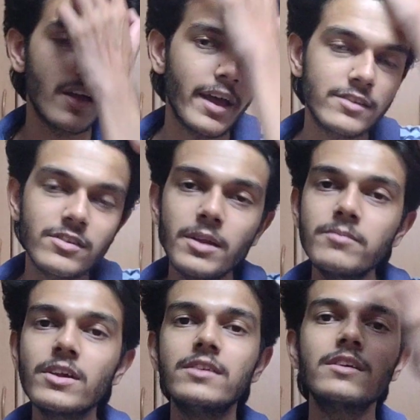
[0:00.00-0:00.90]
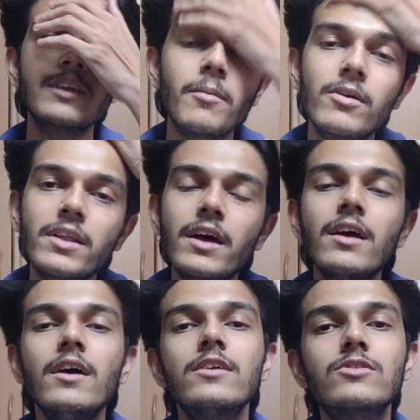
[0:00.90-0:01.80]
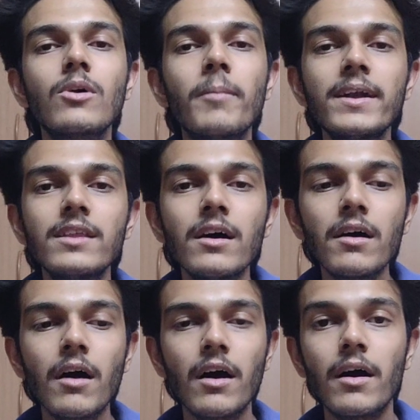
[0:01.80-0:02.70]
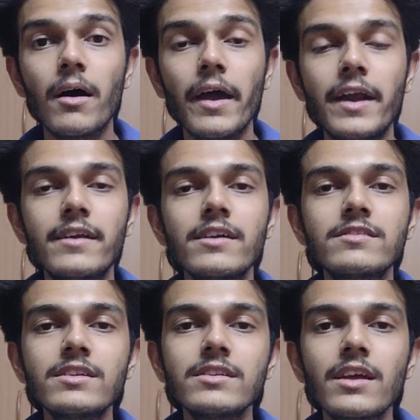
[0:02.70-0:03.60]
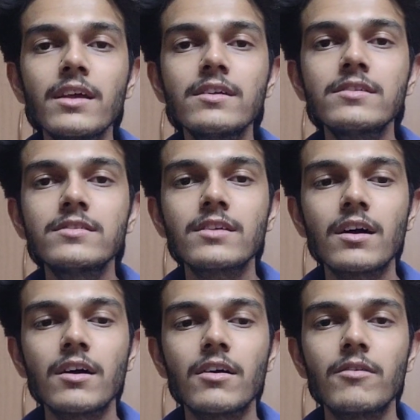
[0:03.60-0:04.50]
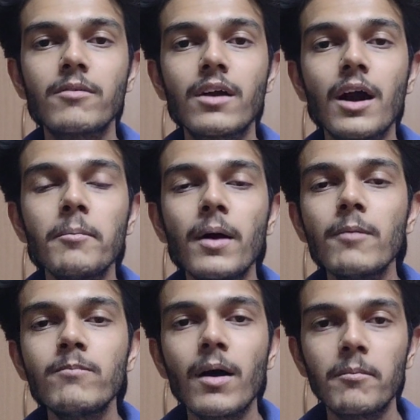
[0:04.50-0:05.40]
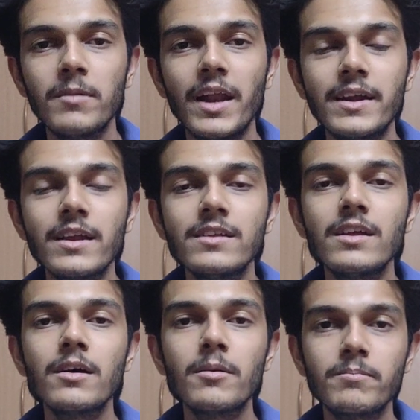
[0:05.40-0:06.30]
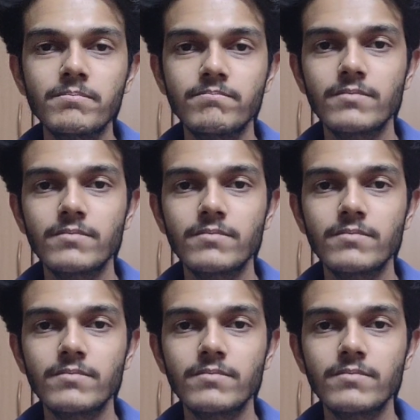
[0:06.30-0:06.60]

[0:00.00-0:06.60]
extreme changes about there. So, but the interesting things come up later in the